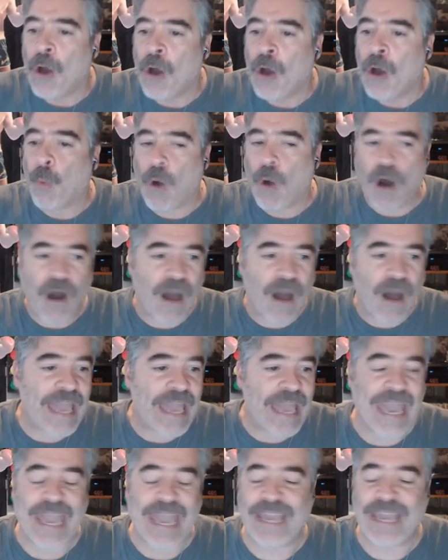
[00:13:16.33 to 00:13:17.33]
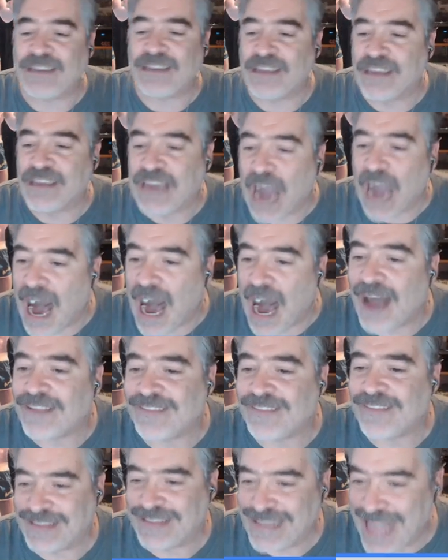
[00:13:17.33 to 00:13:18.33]
why in
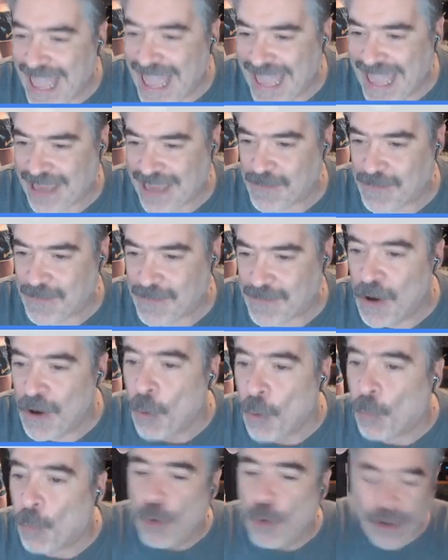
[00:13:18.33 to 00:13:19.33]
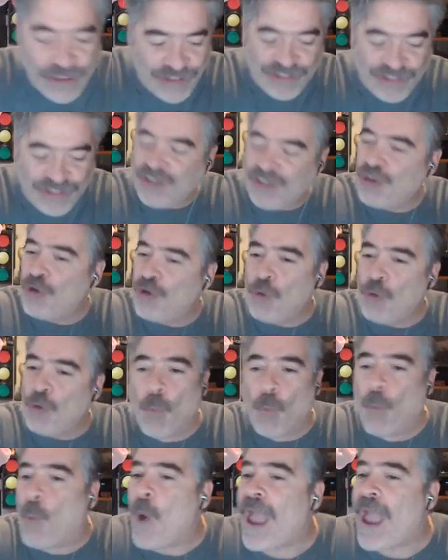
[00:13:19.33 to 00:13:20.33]
God's name would
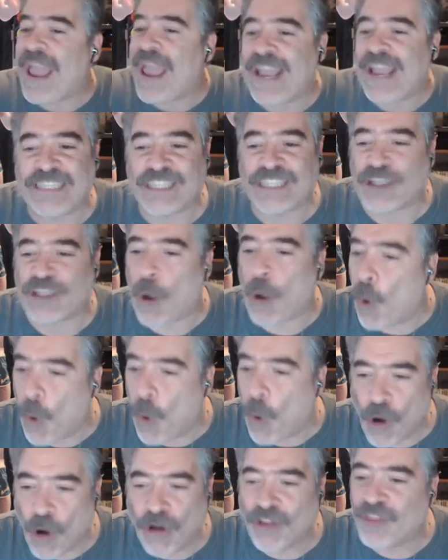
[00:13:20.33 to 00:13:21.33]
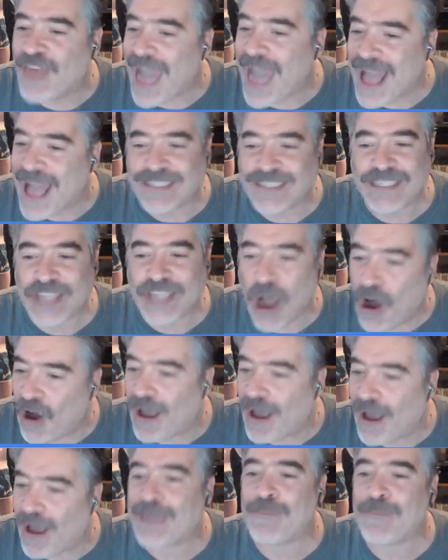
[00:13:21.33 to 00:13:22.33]
you waste all that
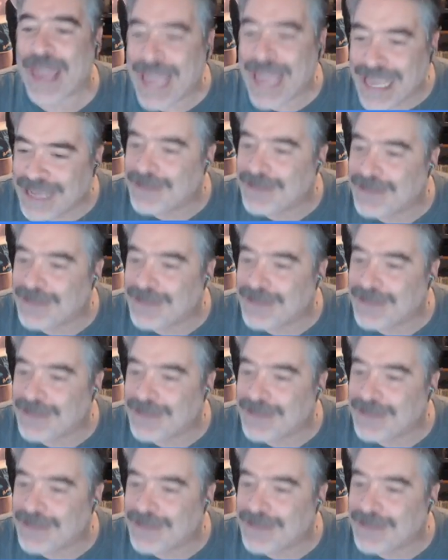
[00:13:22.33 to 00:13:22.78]
time in